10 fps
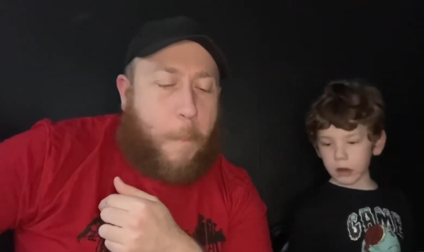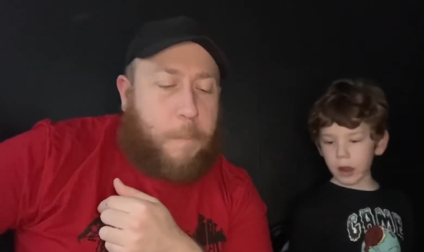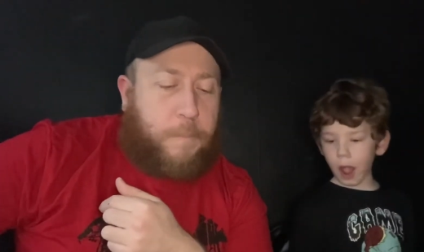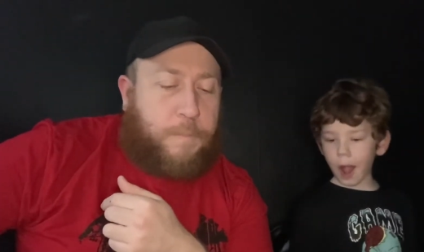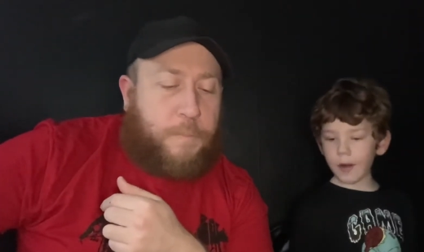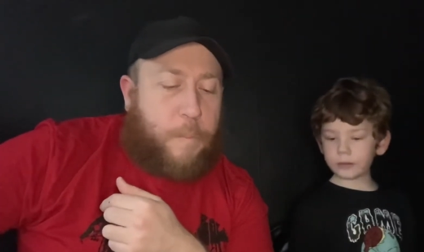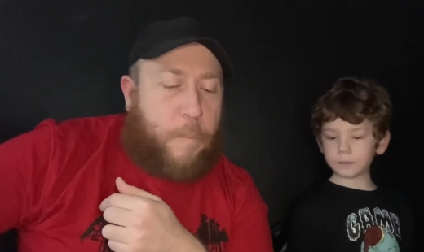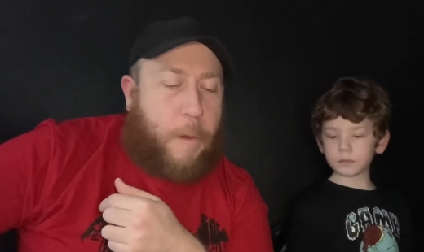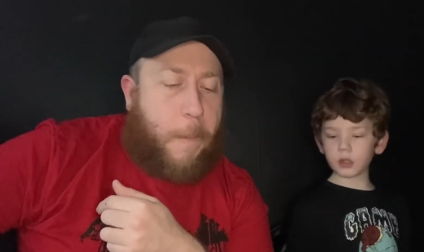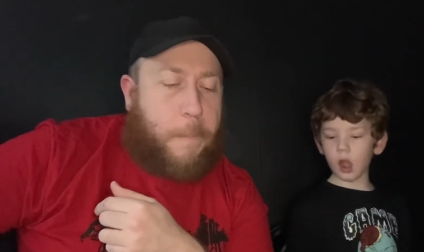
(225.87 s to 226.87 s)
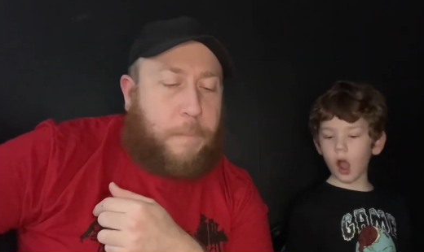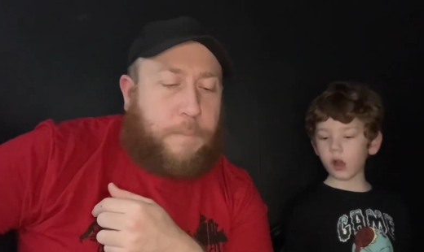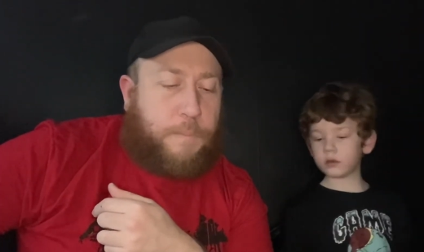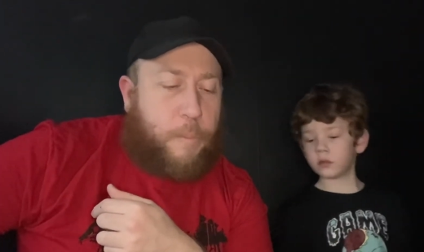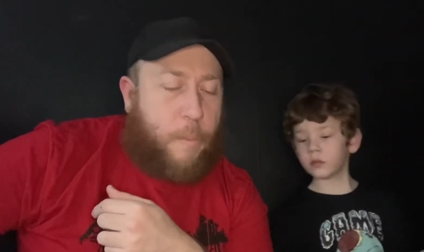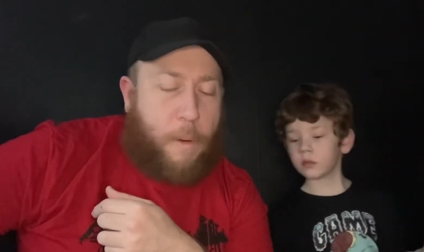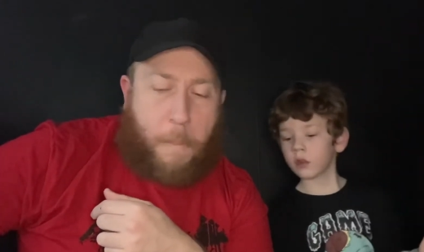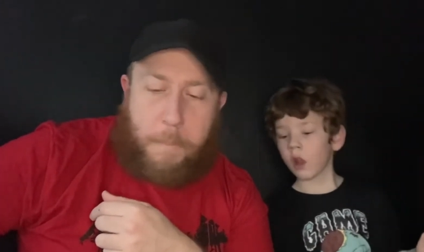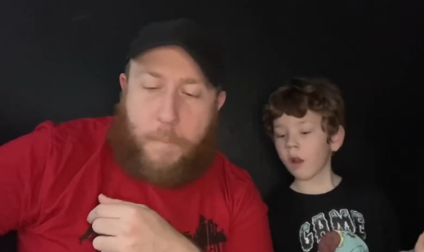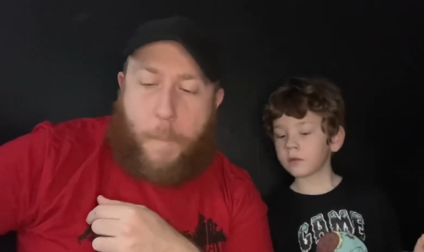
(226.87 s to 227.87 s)
Speaker 1: Mmm.
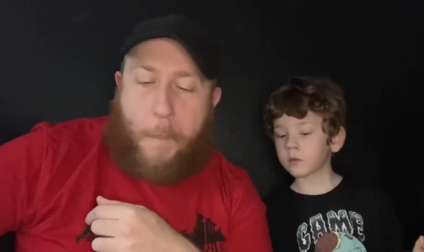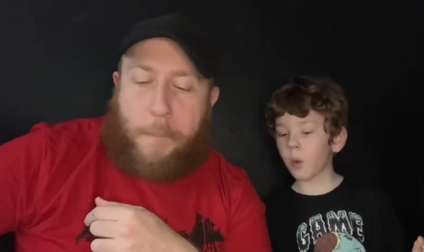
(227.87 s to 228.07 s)
Mm.